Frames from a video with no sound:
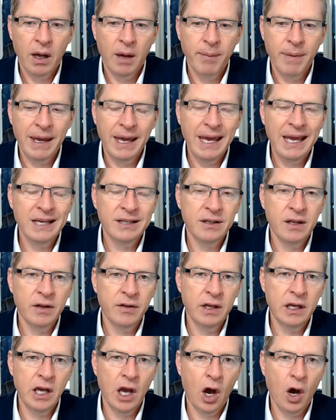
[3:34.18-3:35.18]
is
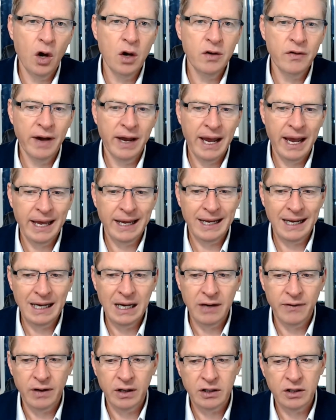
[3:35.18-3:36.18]
the overhead
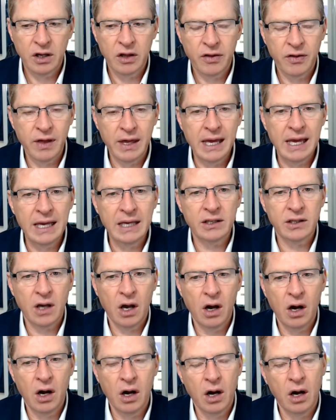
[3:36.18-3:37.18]
lever. So these
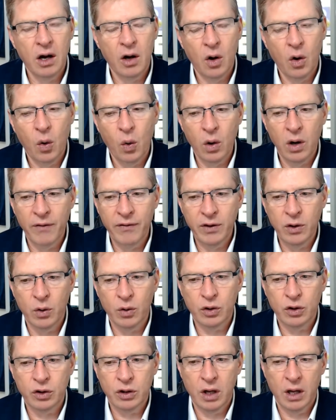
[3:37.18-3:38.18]
are all of
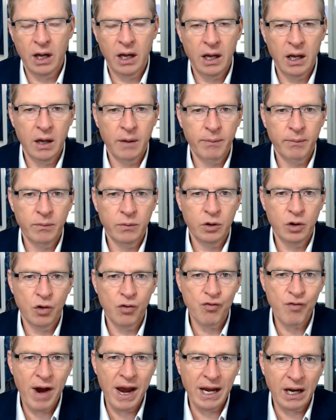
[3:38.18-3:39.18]
your
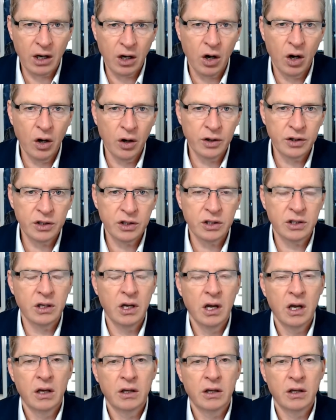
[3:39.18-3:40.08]
direct costs.